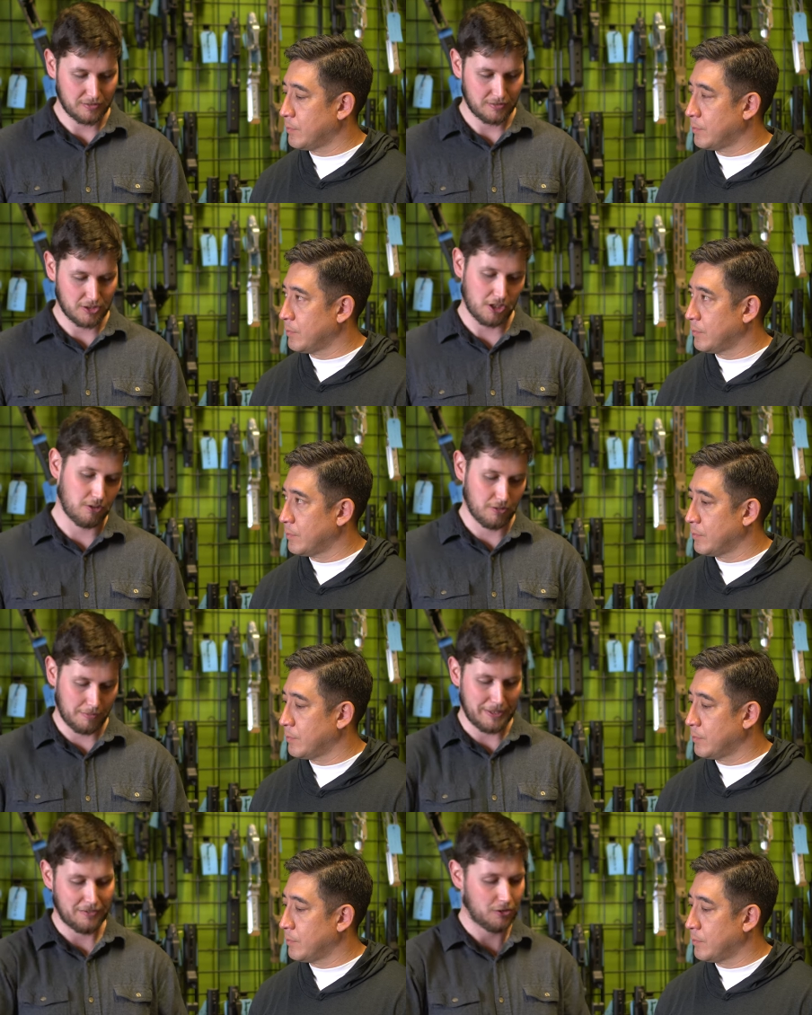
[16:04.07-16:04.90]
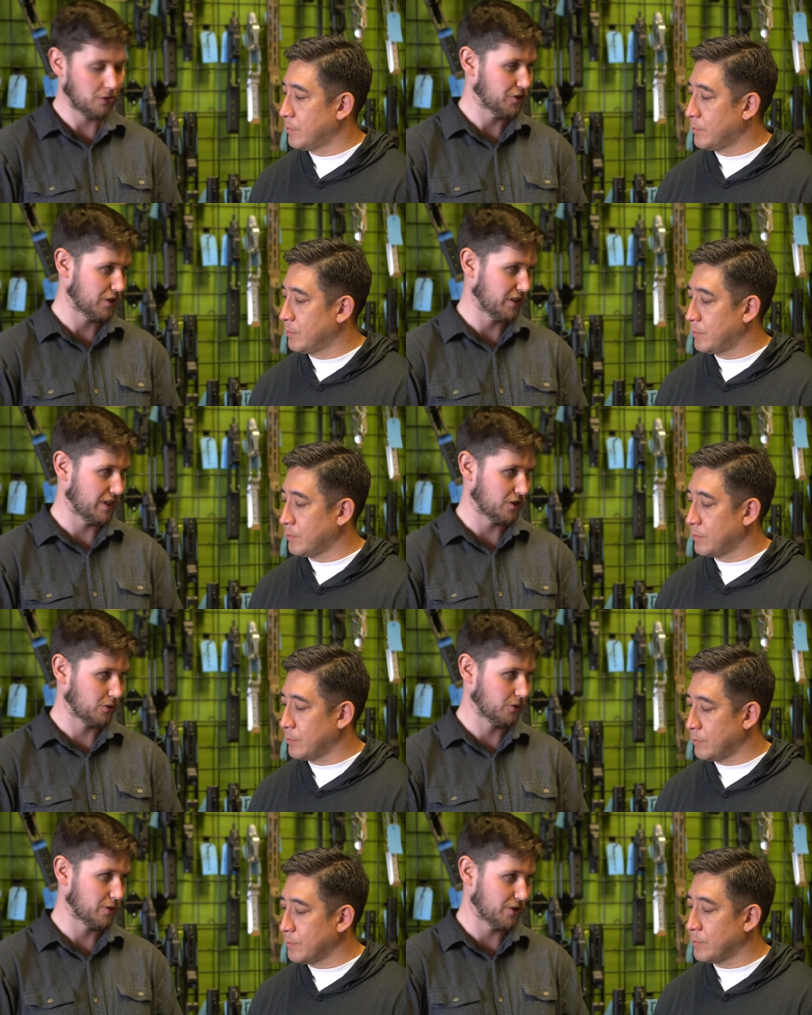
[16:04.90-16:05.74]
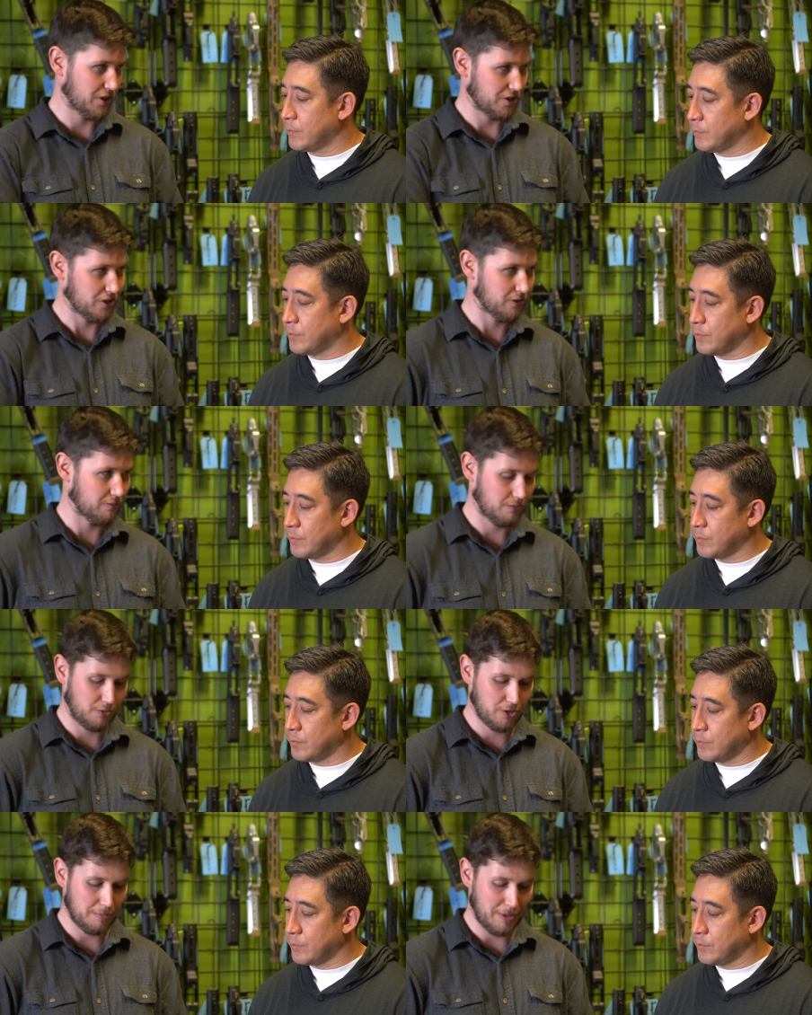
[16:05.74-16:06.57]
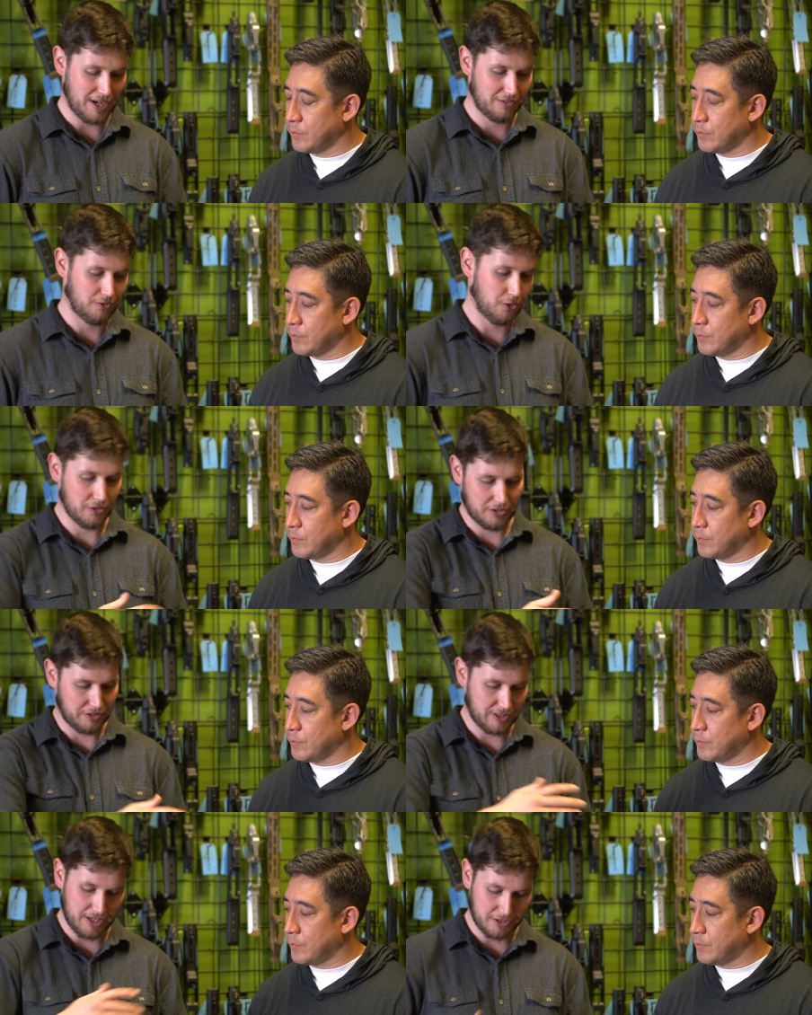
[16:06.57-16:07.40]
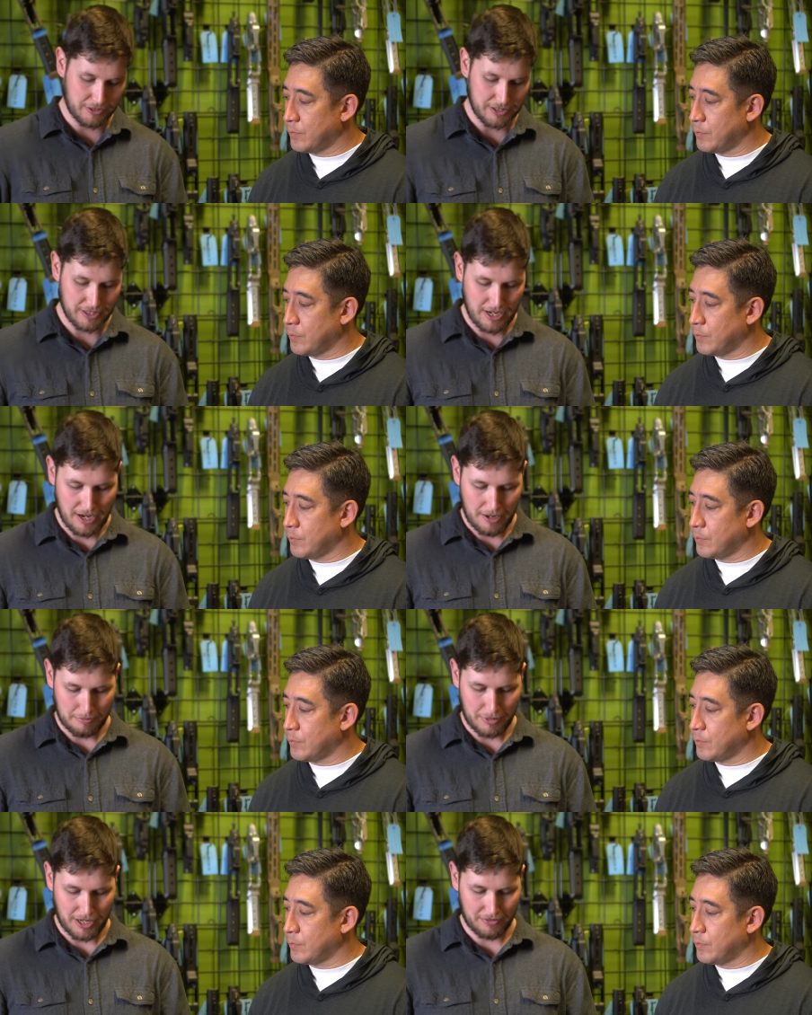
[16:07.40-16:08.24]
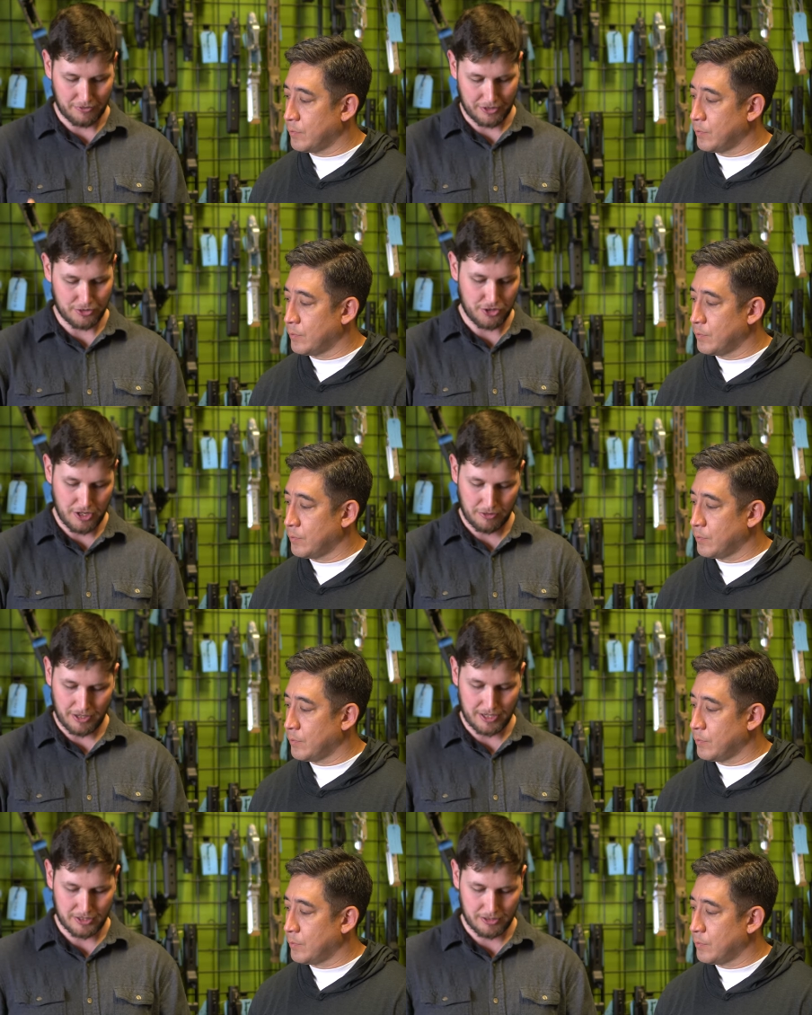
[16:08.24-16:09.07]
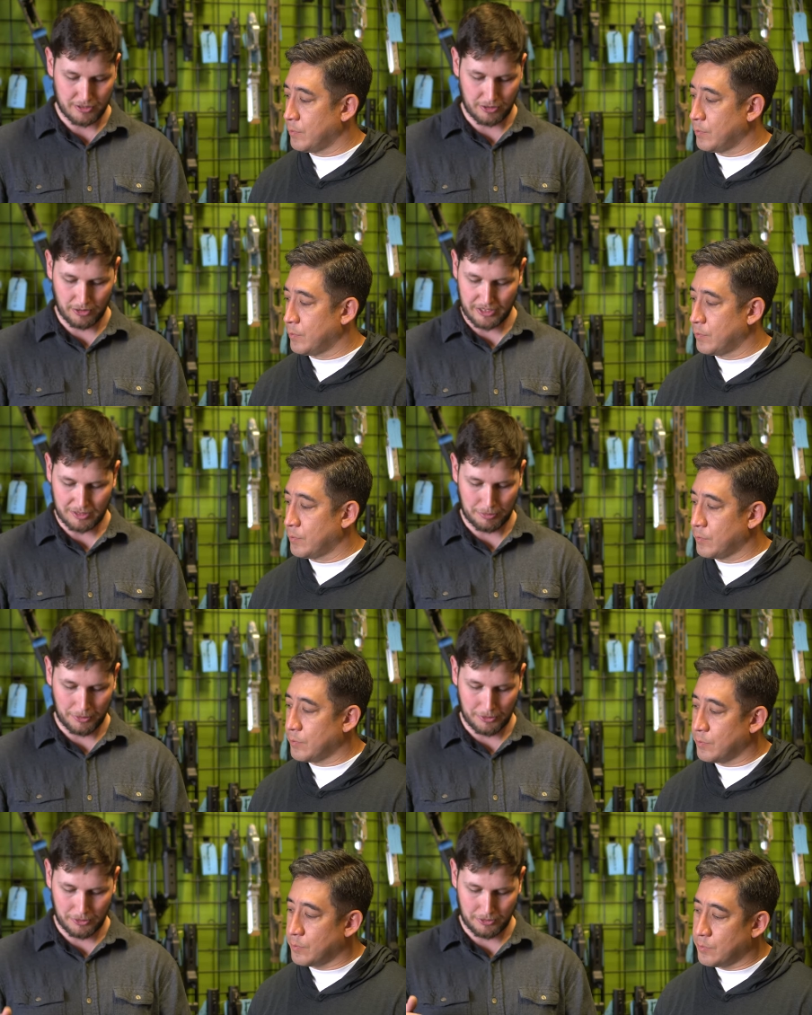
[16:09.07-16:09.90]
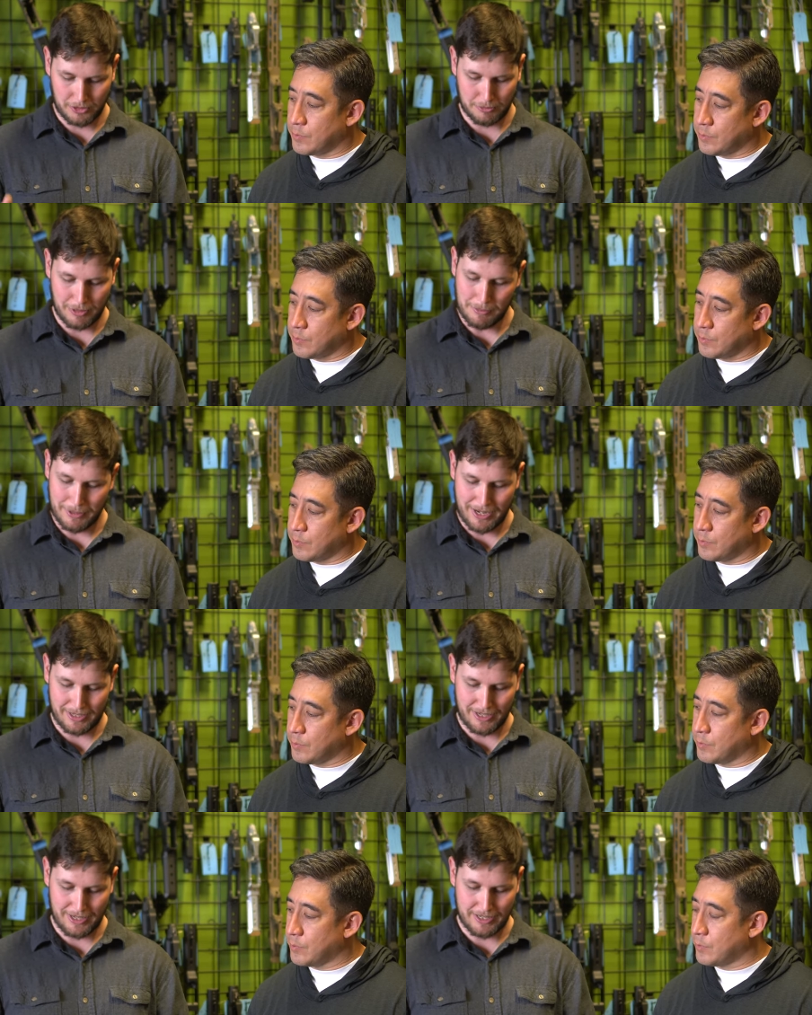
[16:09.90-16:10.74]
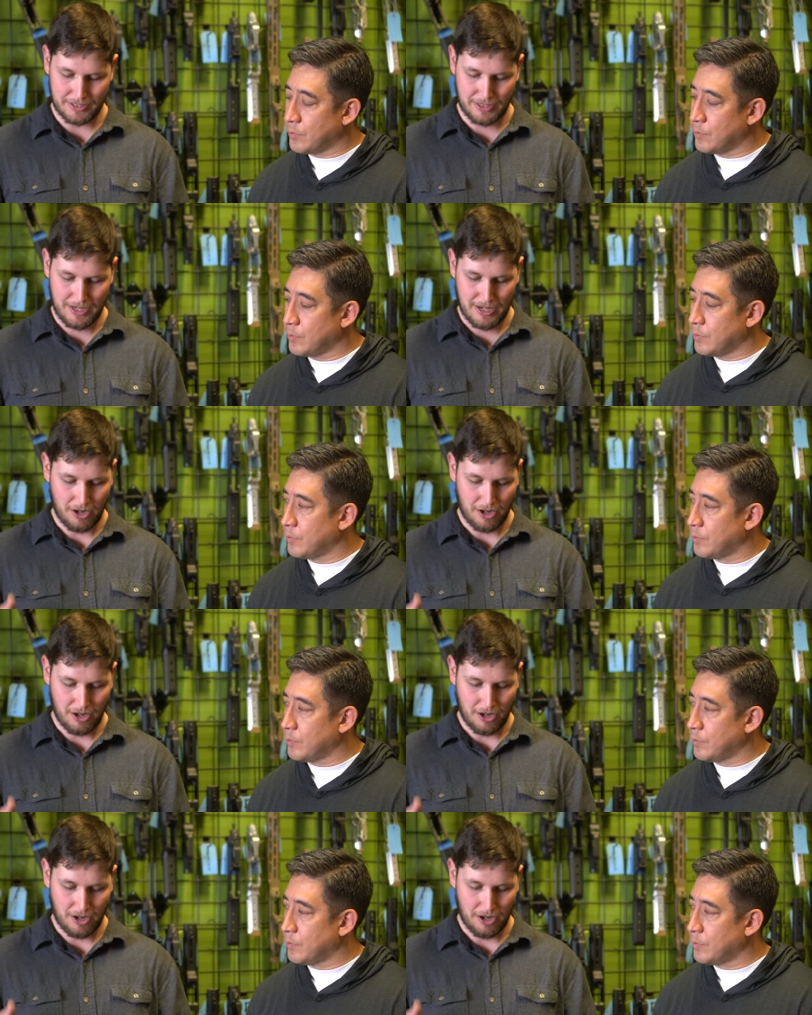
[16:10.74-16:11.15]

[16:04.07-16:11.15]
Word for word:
Speaker 1: So, I mean, of course you're gonna need a tool to adjust your grip back and forth and your accessories, but for your cheek riser, your length of pull, your butt pad height,